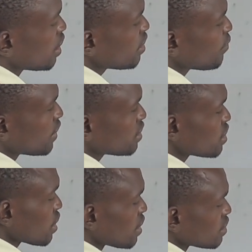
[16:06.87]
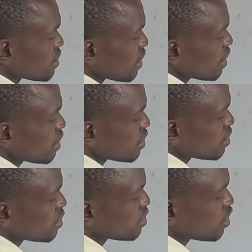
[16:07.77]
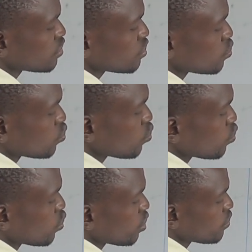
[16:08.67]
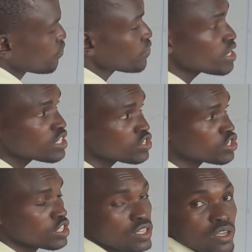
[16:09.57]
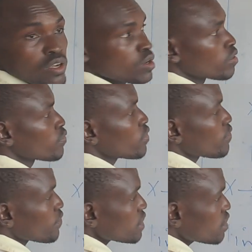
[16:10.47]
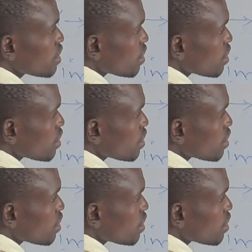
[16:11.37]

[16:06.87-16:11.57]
limit as x tends to infinity. The first